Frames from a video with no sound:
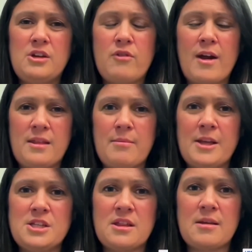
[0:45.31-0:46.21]
Greater
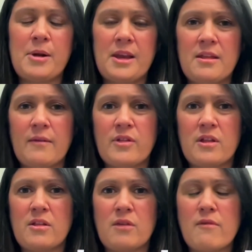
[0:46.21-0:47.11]
Manchester police
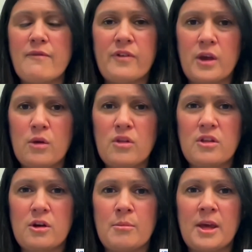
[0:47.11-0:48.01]
officers who refused
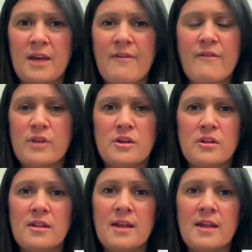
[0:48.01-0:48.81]
to come and give evidence,